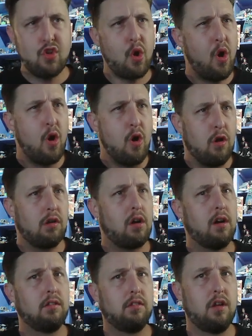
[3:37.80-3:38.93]
all
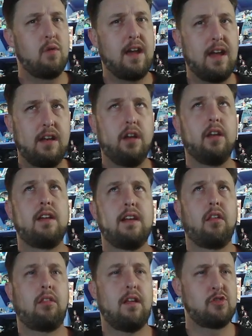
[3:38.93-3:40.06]
are located and kind
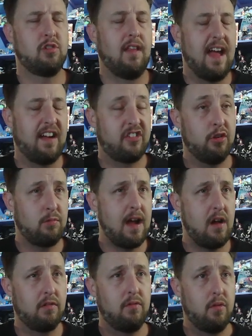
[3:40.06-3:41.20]
of centralized
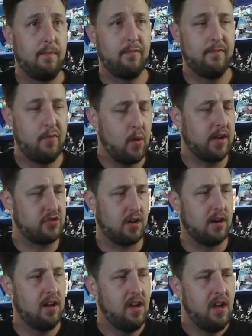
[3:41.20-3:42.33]
around Voyager.
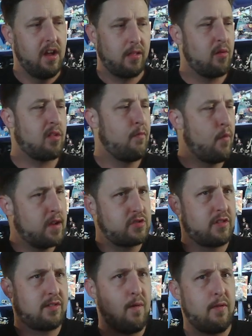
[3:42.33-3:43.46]
So as
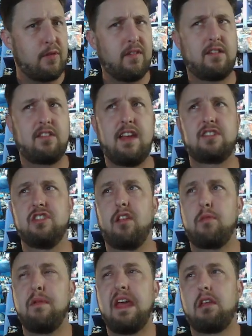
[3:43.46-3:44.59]
Voyager's going through this section of
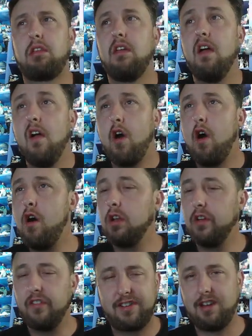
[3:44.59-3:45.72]
space, all
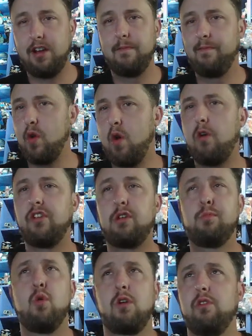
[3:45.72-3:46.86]
of a sudden, all these
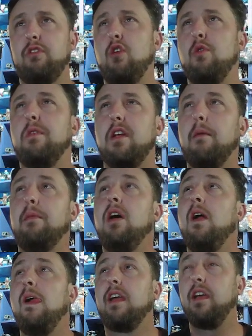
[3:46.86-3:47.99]
portals open up,
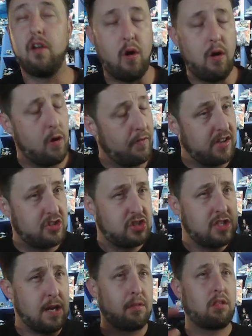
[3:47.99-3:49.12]
and all these
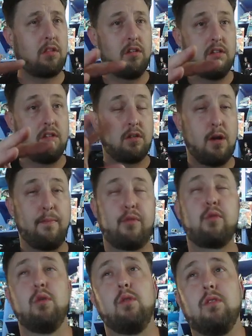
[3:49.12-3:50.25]
ships come
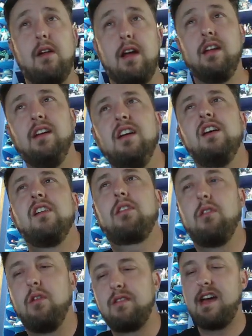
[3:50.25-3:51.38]
through, right?
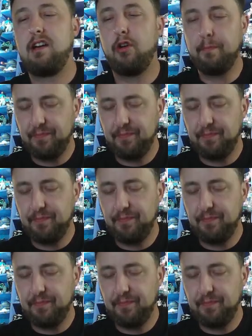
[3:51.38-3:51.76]
So now,